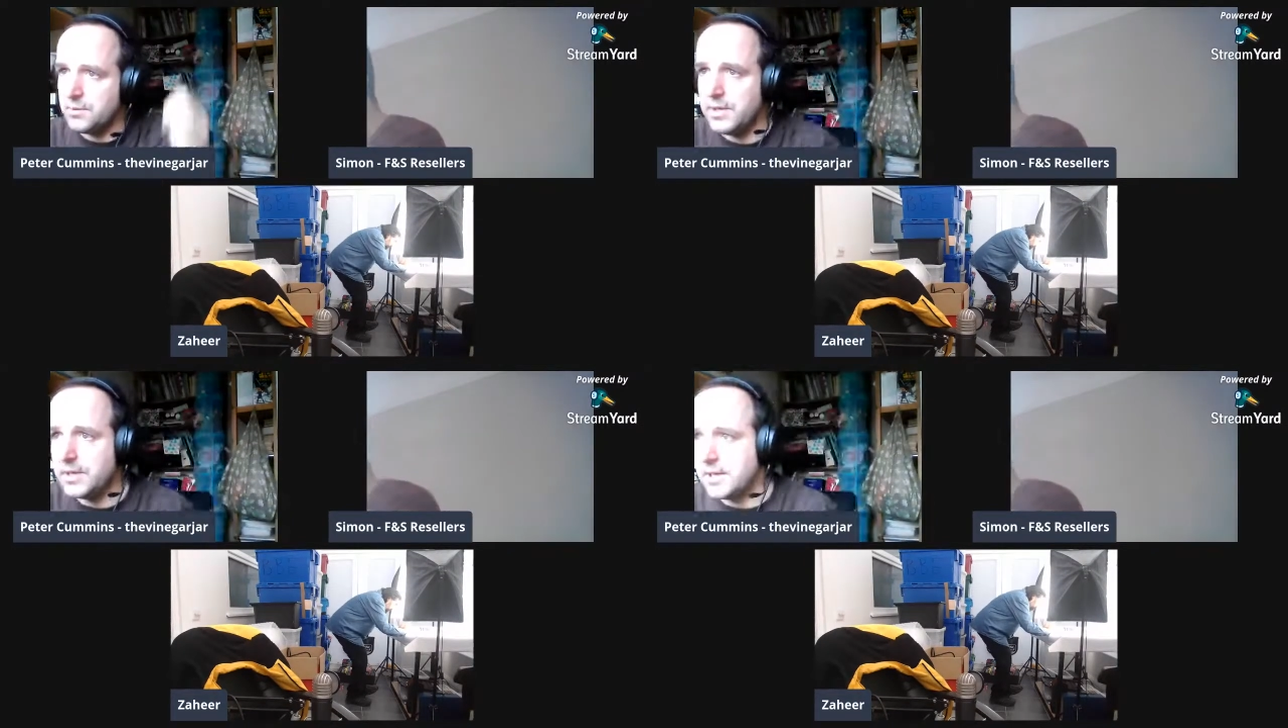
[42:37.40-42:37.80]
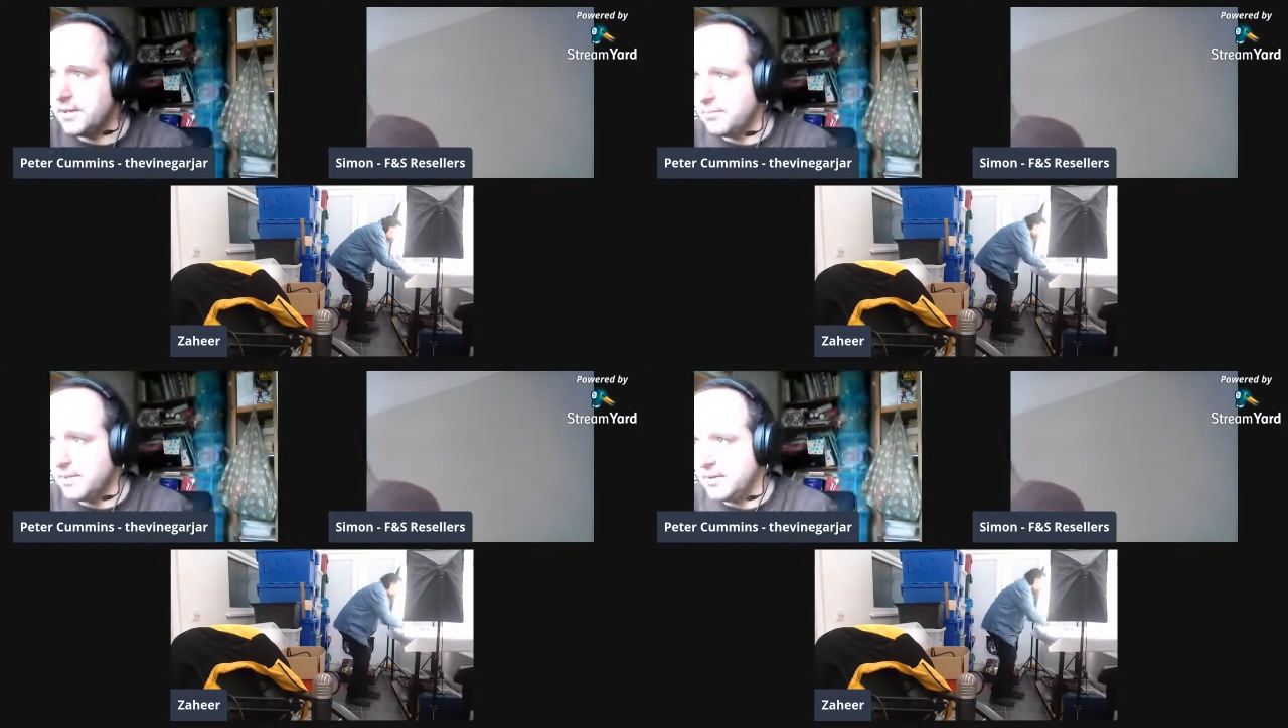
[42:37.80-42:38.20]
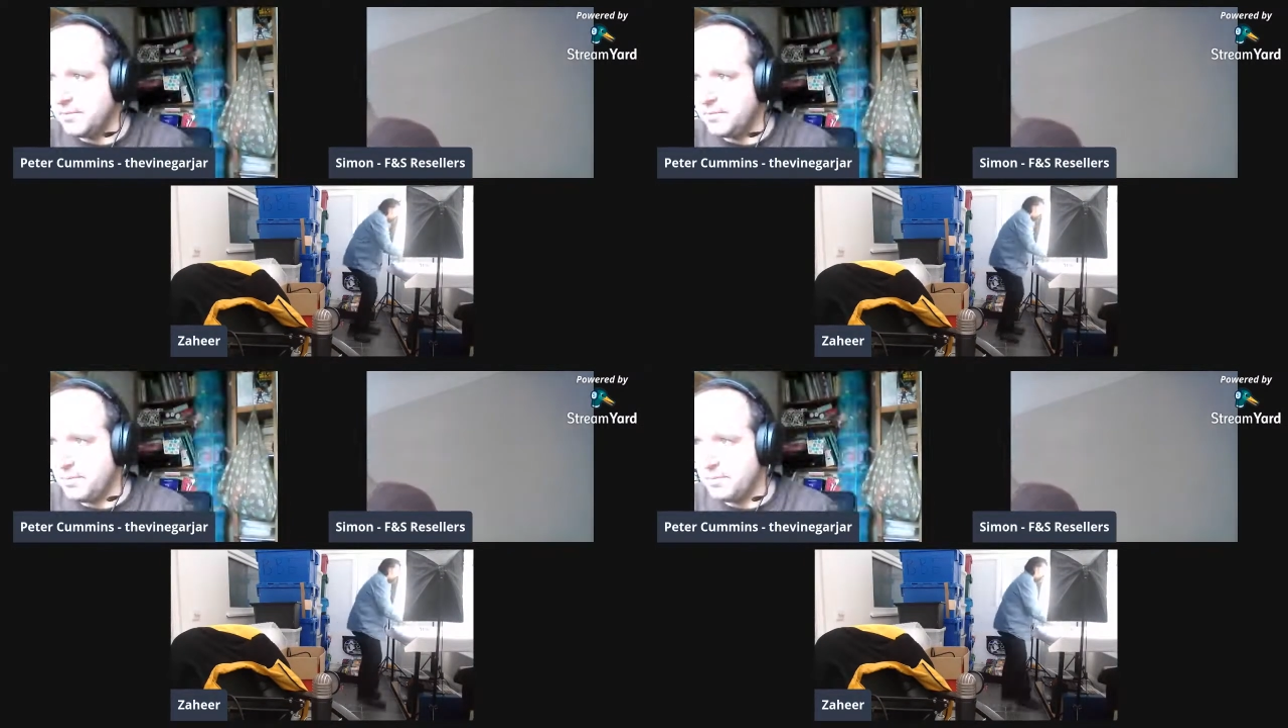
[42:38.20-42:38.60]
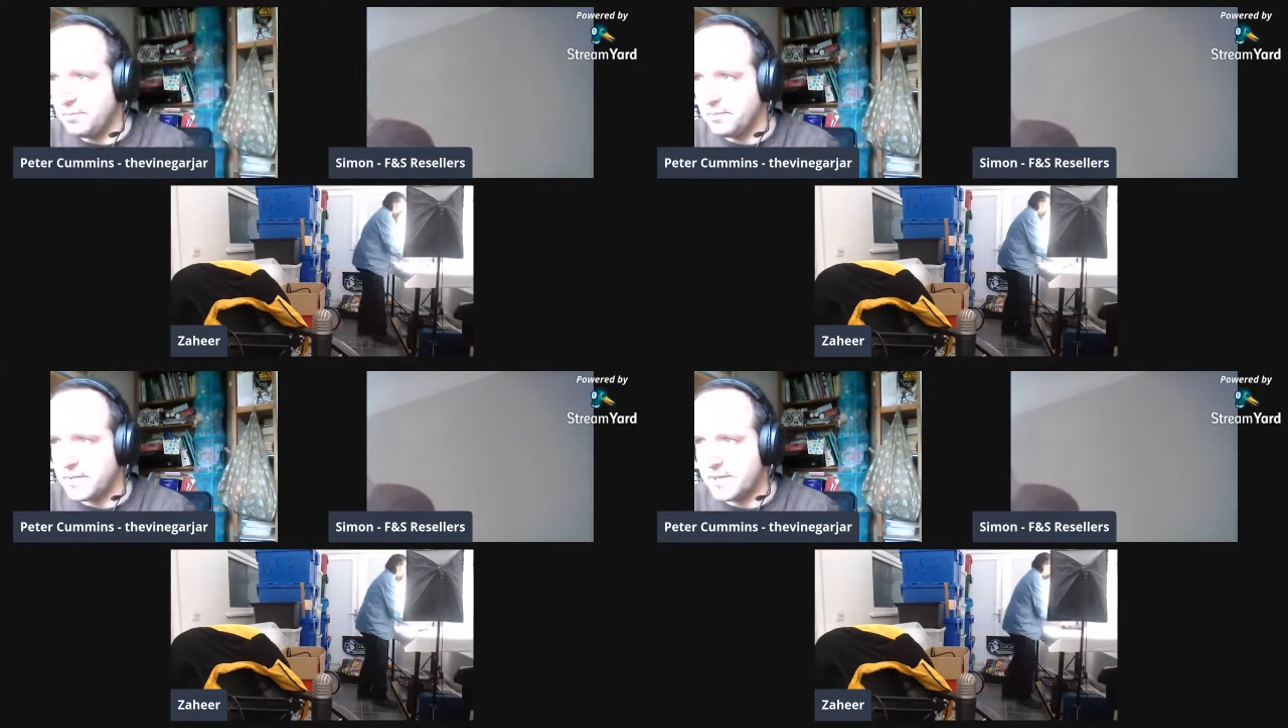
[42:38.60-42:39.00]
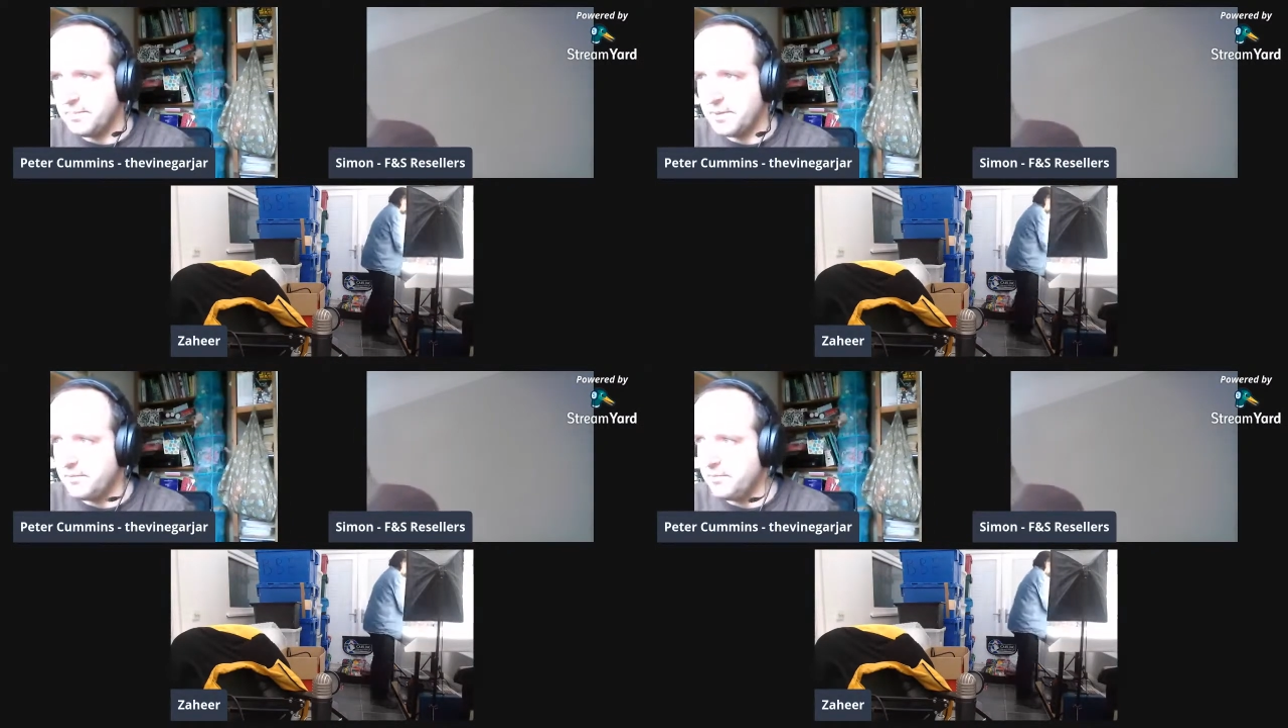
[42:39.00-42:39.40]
week. It probably will take a bit of